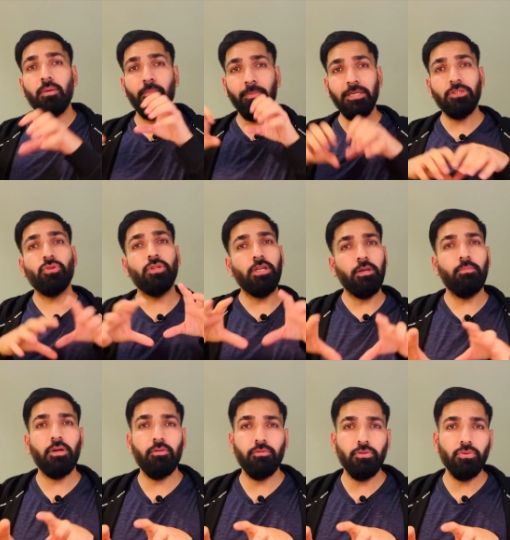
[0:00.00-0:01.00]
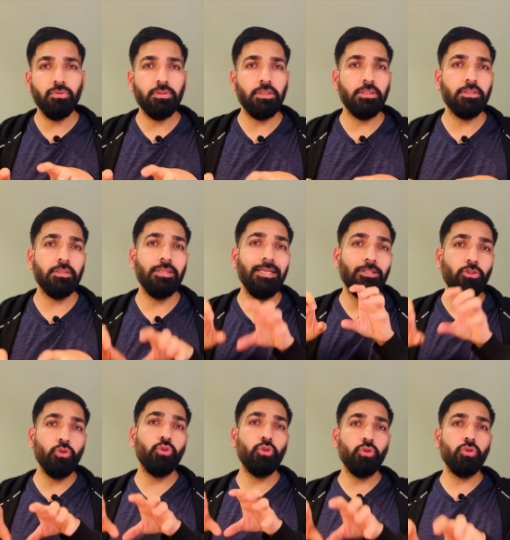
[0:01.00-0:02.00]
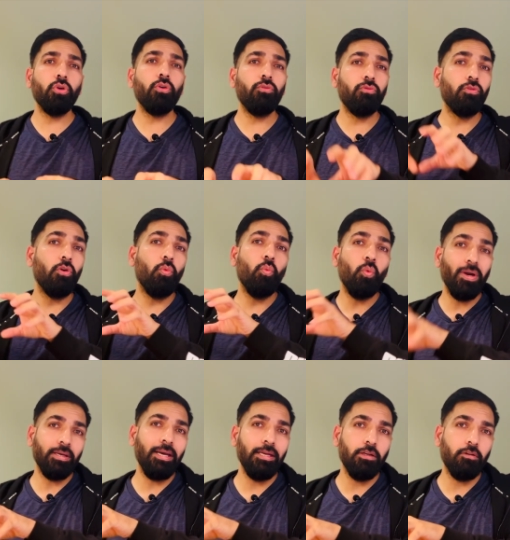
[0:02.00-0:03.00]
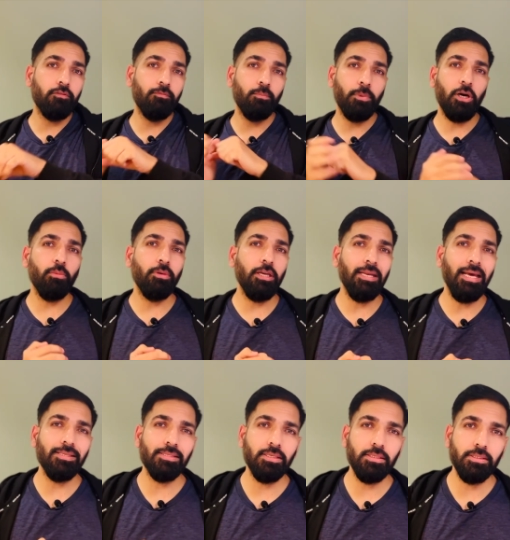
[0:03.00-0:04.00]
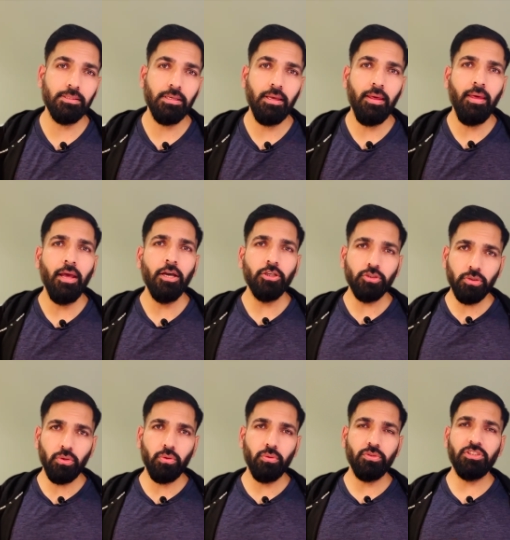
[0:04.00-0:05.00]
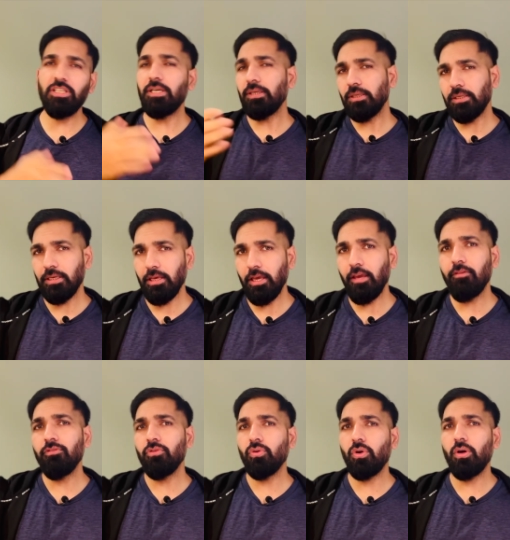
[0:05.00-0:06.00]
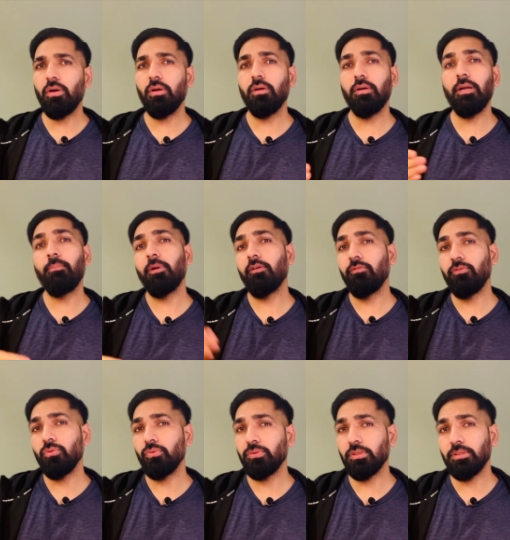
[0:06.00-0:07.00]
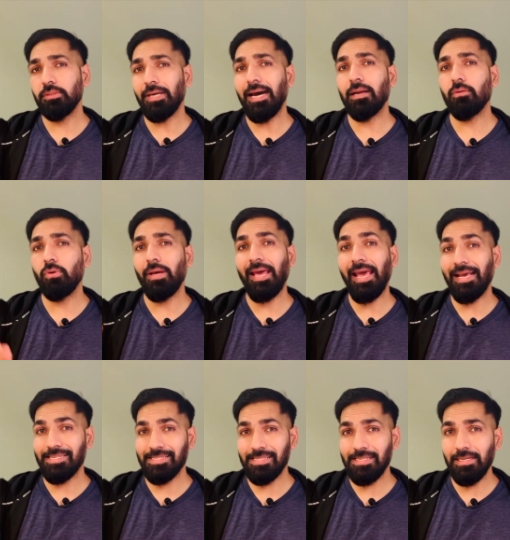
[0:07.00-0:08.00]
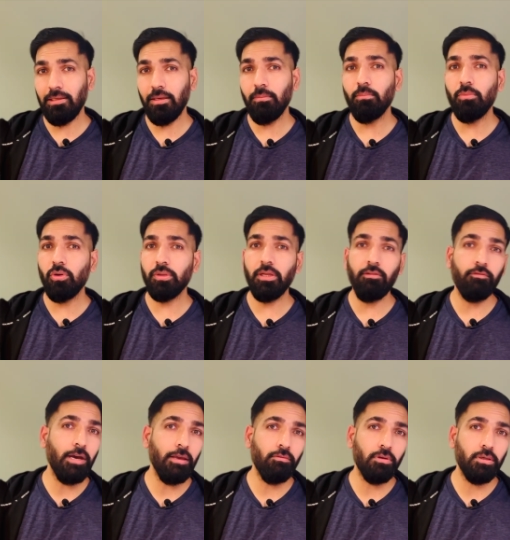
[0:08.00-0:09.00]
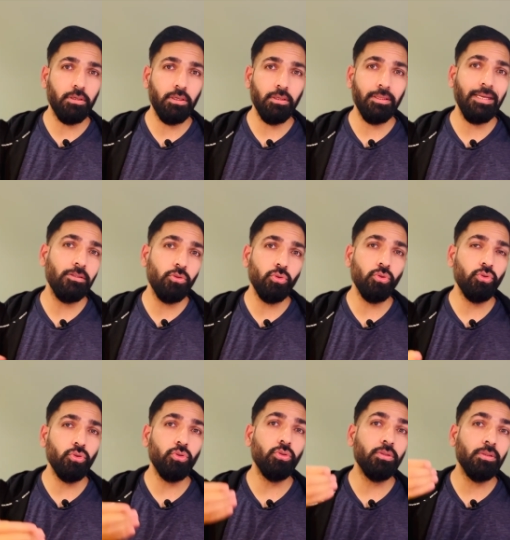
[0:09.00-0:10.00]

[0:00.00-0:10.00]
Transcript: based on the number of users that you should go for what kind of Power BI license. Generally, if your number of users are going to exceeding more than 500, then you should